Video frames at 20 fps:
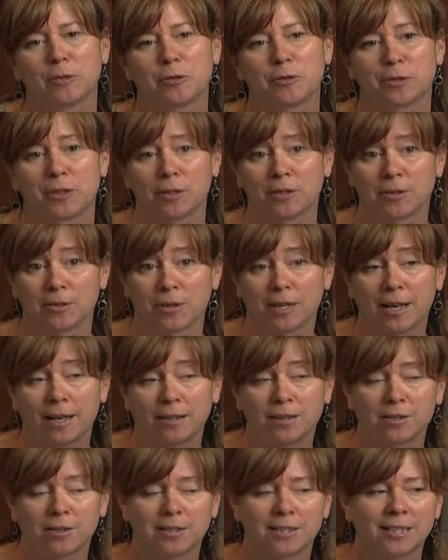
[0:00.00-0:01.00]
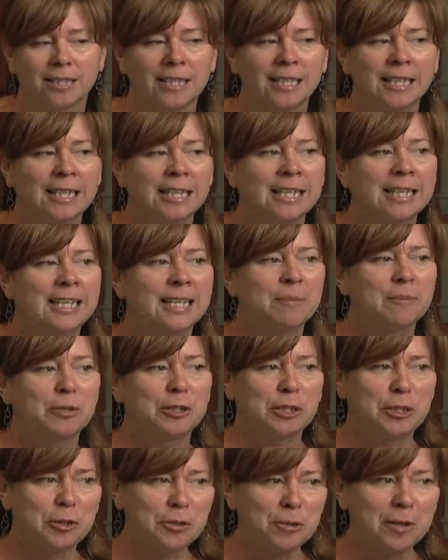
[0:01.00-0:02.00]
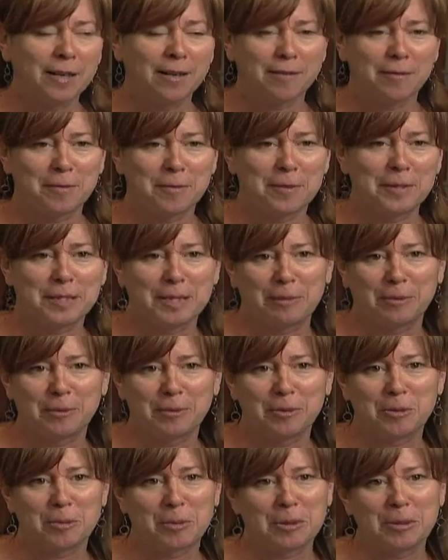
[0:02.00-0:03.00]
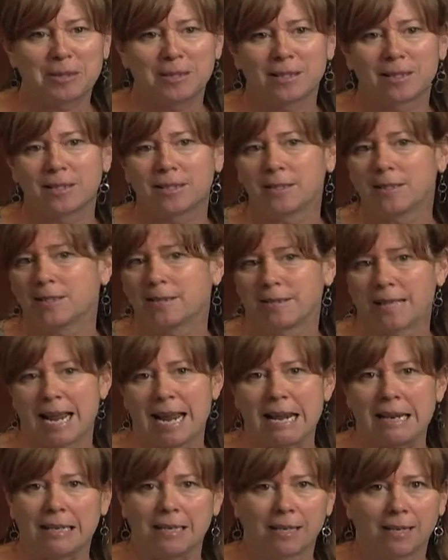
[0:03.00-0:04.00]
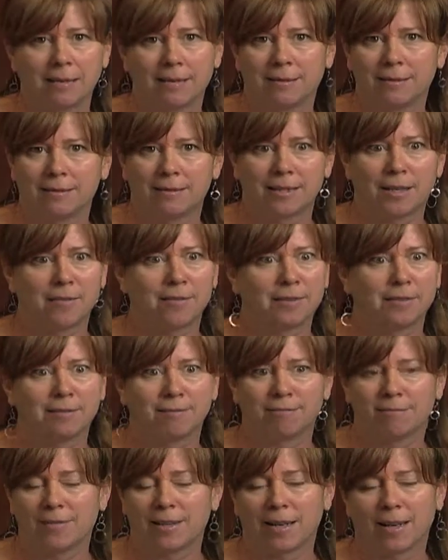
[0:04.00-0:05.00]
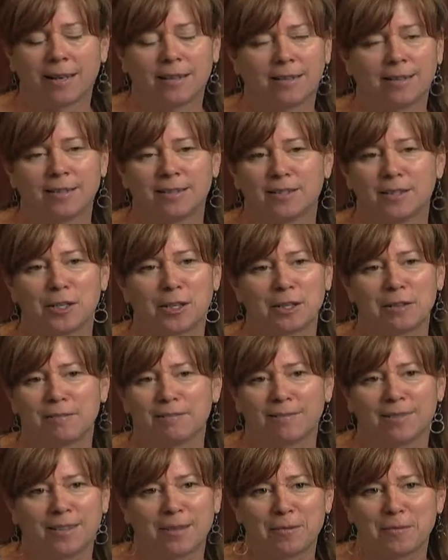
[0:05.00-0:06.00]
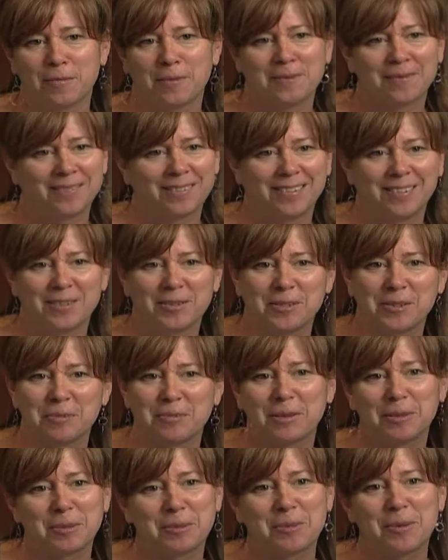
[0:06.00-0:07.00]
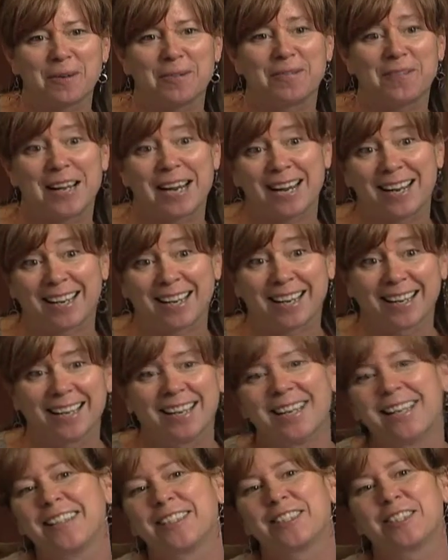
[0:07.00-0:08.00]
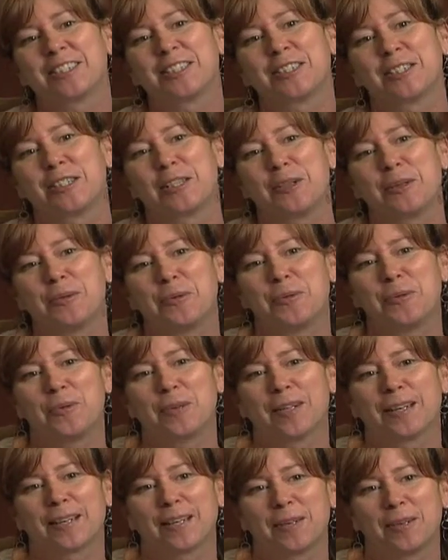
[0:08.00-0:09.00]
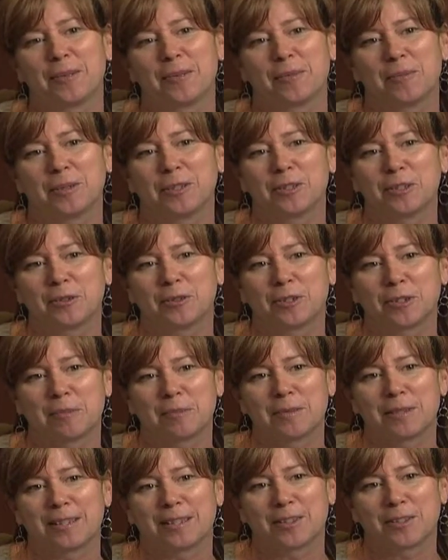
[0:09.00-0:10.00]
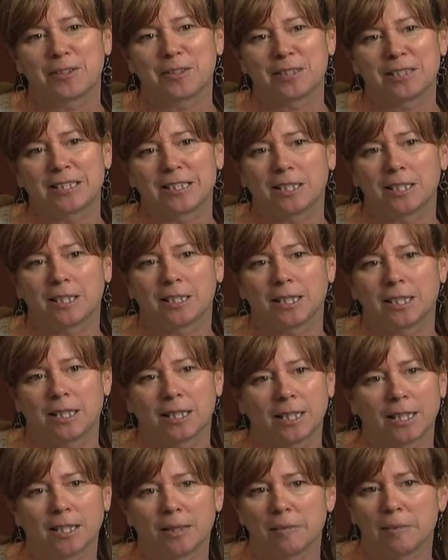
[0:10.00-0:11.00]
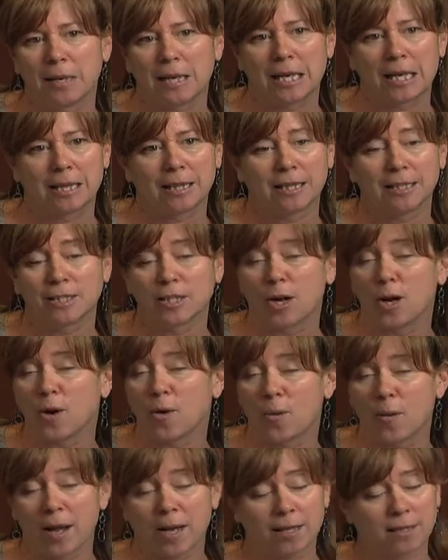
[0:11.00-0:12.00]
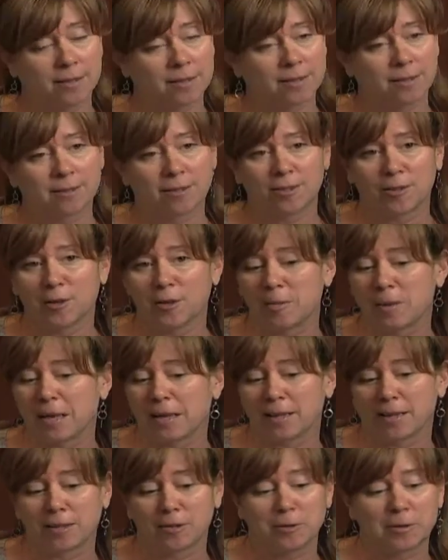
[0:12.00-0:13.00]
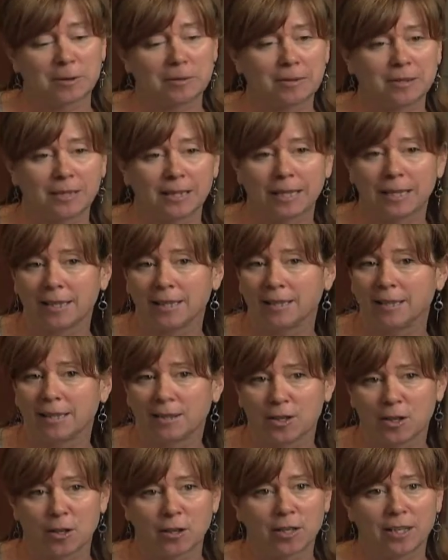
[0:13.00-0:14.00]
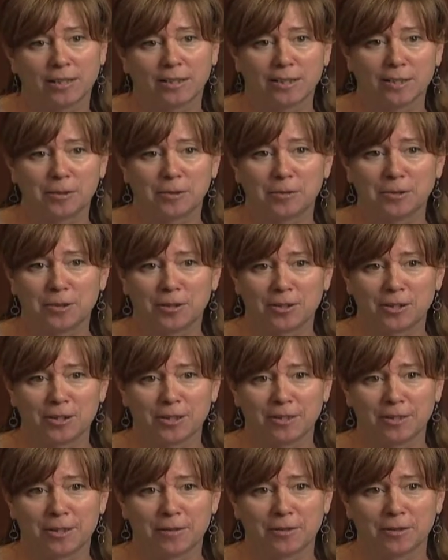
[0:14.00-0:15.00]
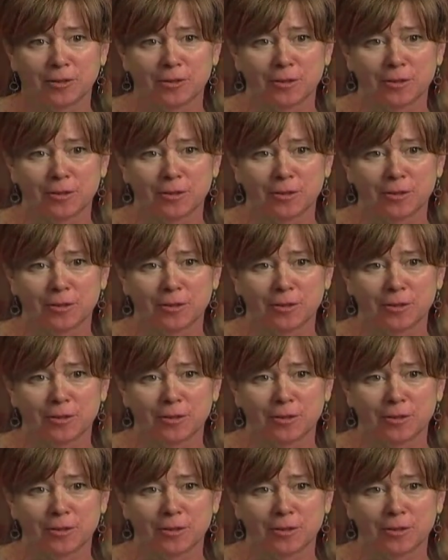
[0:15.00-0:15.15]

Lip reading: She was also an actress. But she knew that from the time she was about 8, 7. I did not. I was much more vague. Just knew that I would do something artistic. I liked making things always. Started making things when I was a kid, like all kids do, and I just never